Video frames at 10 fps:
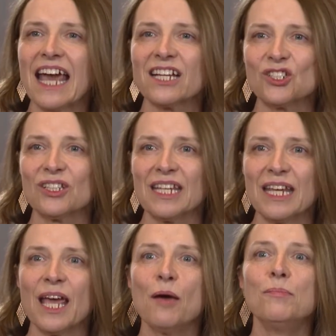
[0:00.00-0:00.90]

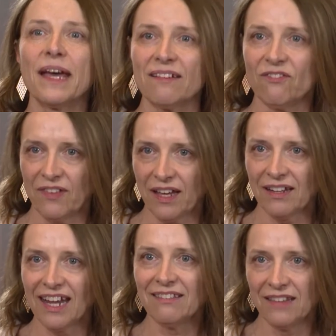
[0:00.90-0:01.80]
actually benefit
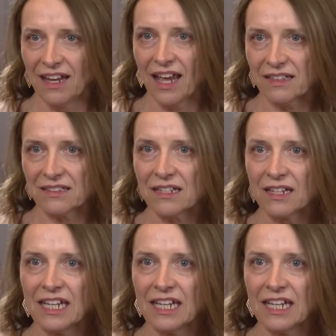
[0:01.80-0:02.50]
in the end.